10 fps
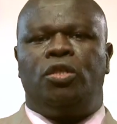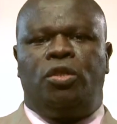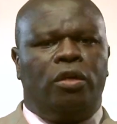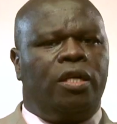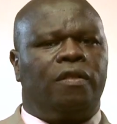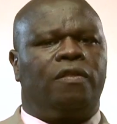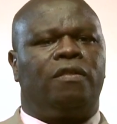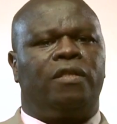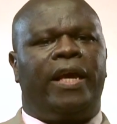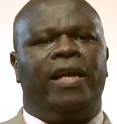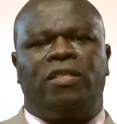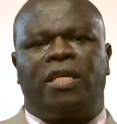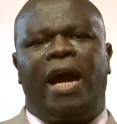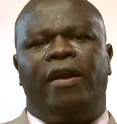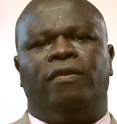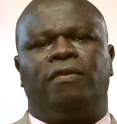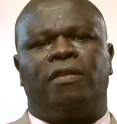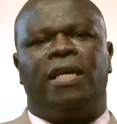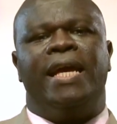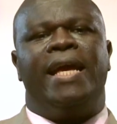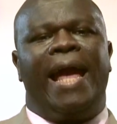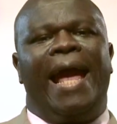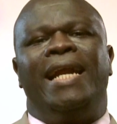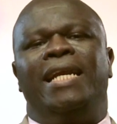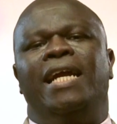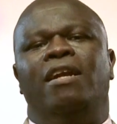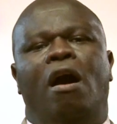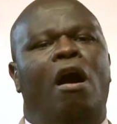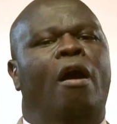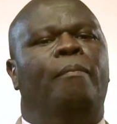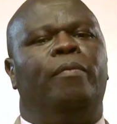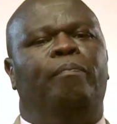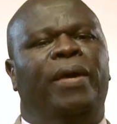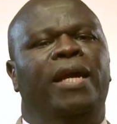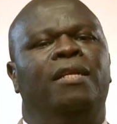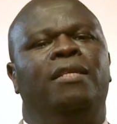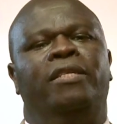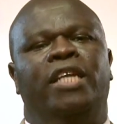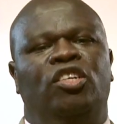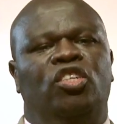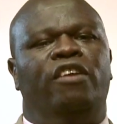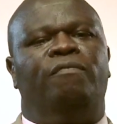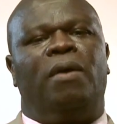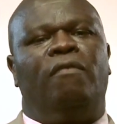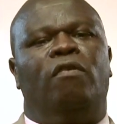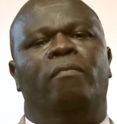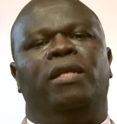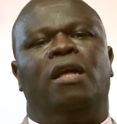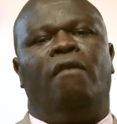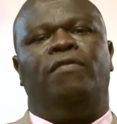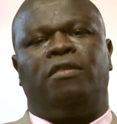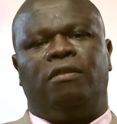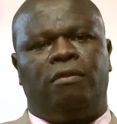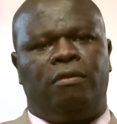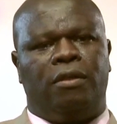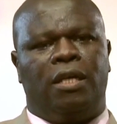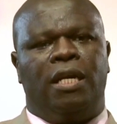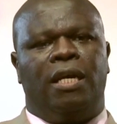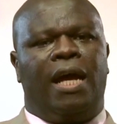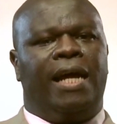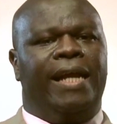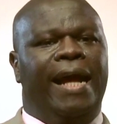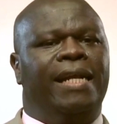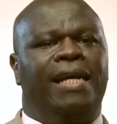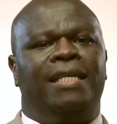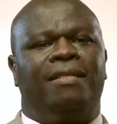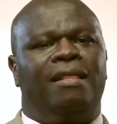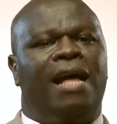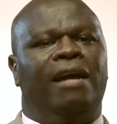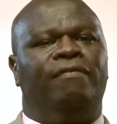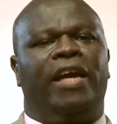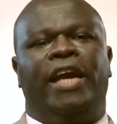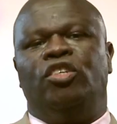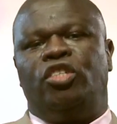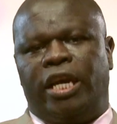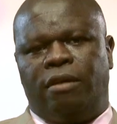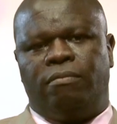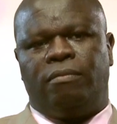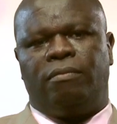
Judas Iscariot ended up being their chief performing officer and ended his life in shame.